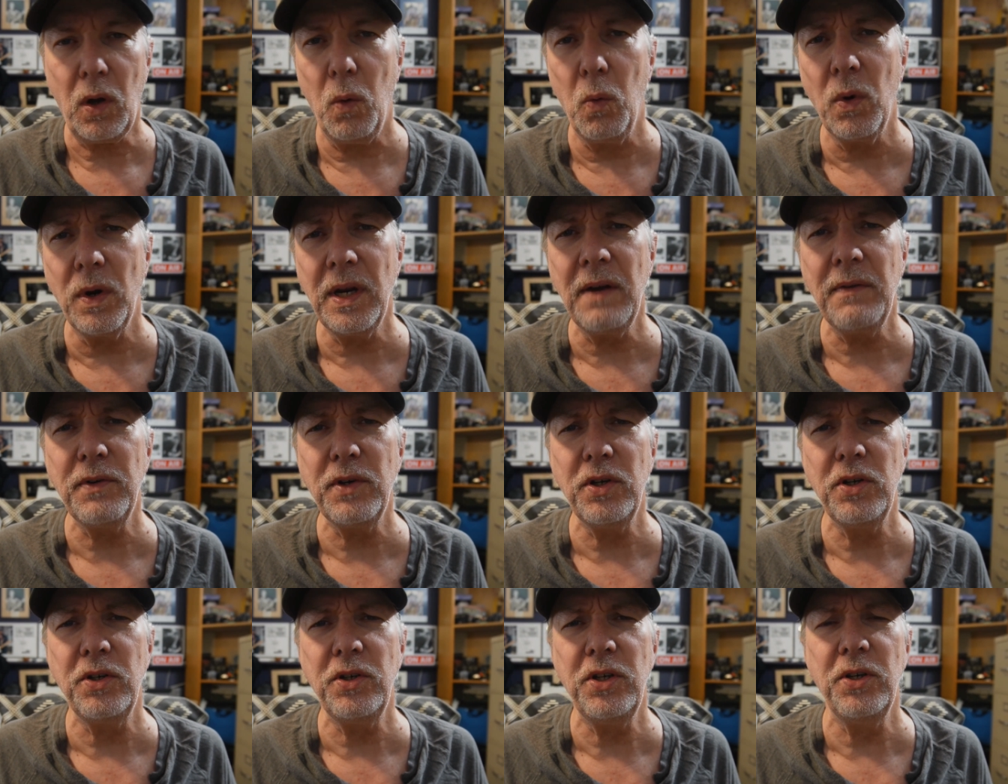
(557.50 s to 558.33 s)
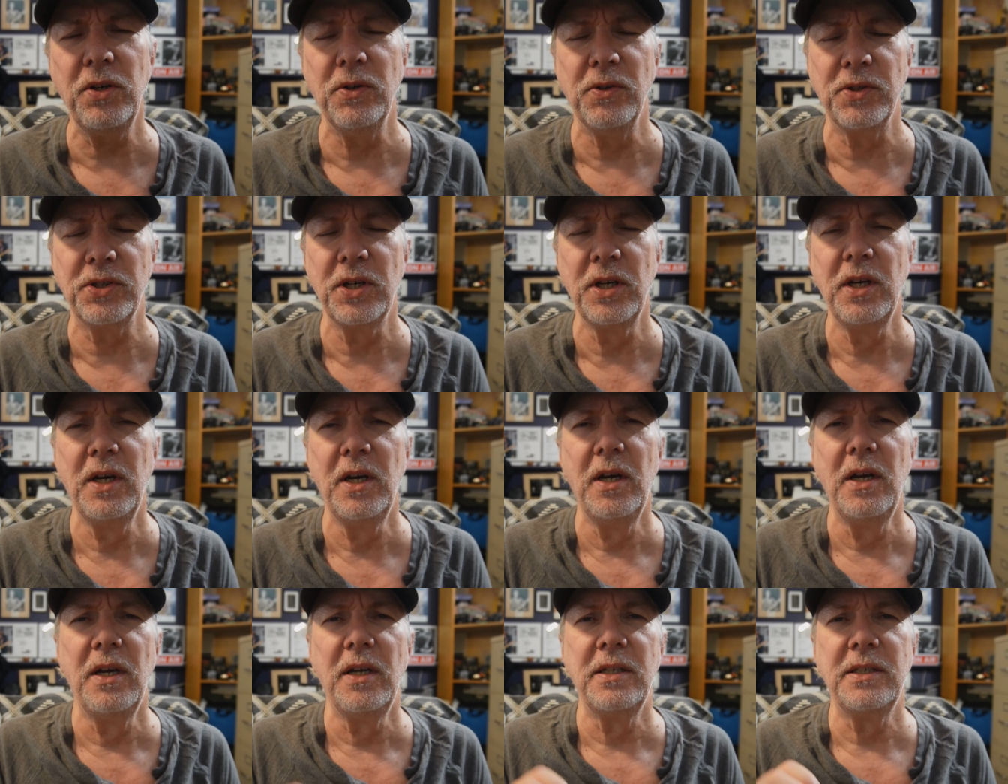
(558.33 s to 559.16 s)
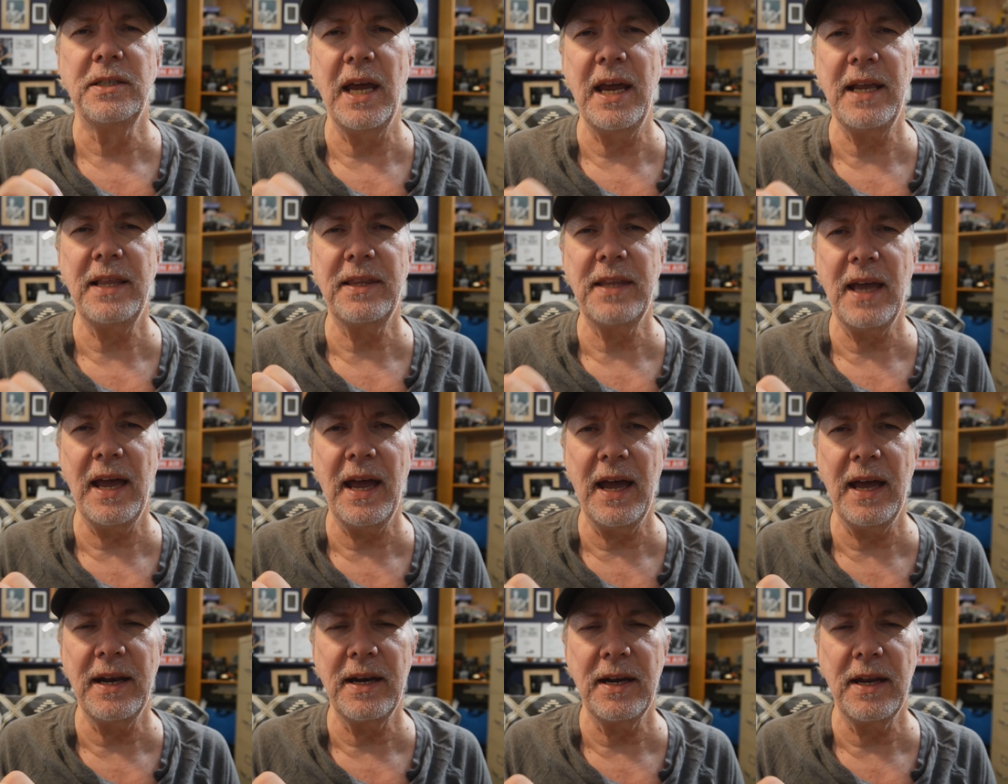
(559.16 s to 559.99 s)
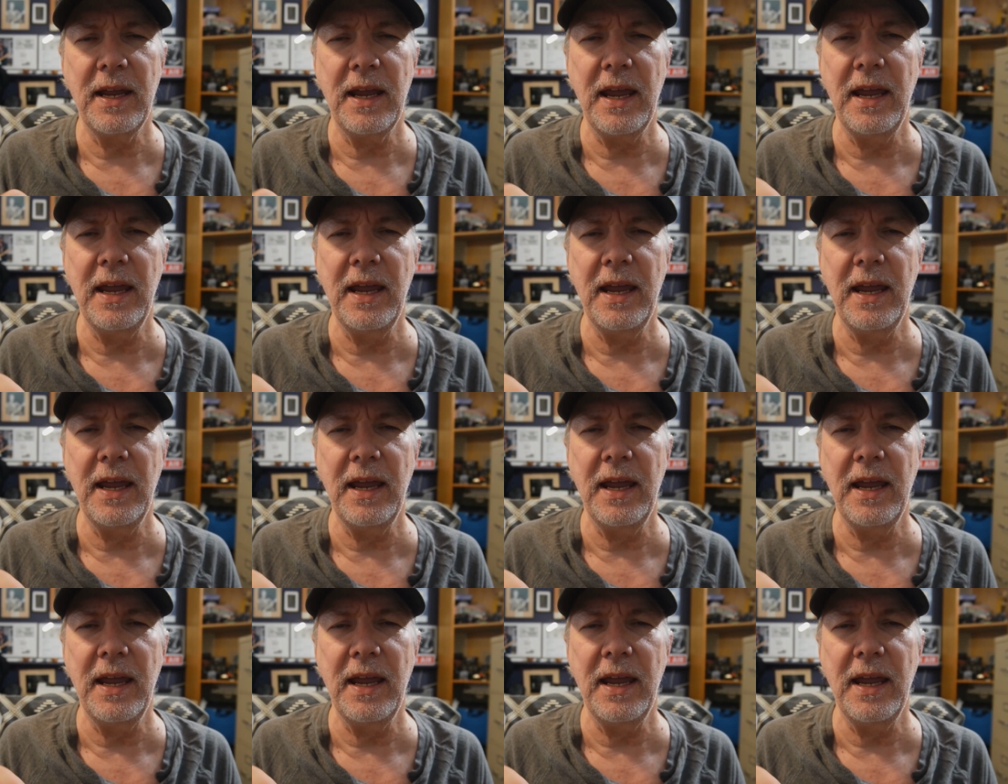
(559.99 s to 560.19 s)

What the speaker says: whatever you use, take that,